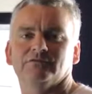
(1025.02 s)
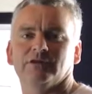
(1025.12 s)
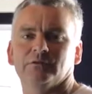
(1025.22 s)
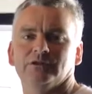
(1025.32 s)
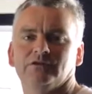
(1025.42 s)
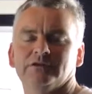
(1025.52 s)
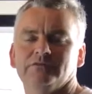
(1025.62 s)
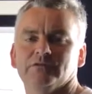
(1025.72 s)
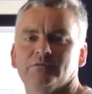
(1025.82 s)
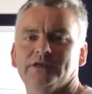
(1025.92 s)
follow along if
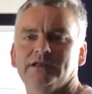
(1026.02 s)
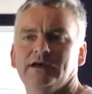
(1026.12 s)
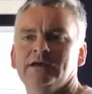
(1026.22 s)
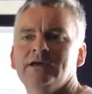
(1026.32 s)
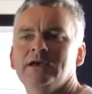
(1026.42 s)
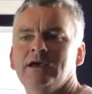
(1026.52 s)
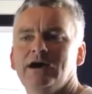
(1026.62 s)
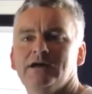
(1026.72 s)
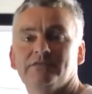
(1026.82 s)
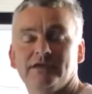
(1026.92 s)
you're a beginner.
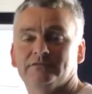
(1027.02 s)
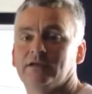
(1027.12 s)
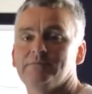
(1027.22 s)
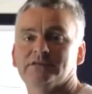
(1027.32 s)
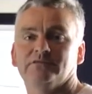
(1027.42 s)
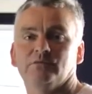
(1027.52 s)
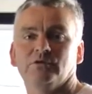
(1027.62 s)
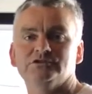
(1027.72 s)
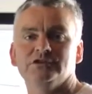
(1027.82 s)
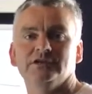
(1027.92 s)
Thanks so much for
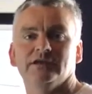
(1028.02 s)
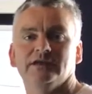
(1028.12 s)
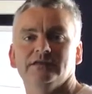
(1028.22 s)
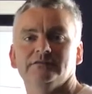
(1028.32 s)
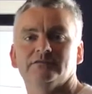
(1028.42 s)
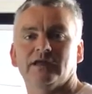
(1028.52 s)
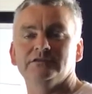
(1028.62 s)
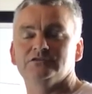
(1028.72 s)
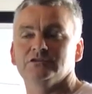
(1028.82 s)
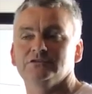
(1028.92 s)
watching, and stay
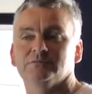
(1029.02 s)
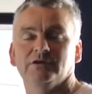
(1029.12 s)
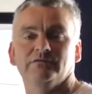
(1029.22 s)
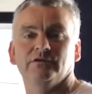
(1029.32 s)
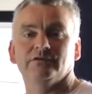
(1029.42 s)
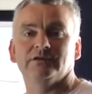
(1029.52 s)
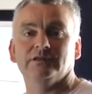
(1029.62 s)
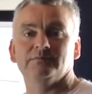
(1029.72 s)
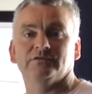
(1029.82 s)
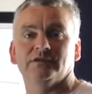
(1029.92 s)
tuned to my further
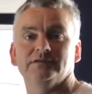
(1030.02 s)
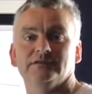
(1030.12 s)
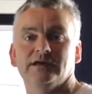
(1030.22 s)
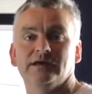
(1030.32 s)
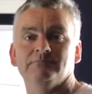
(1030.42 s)
clips, and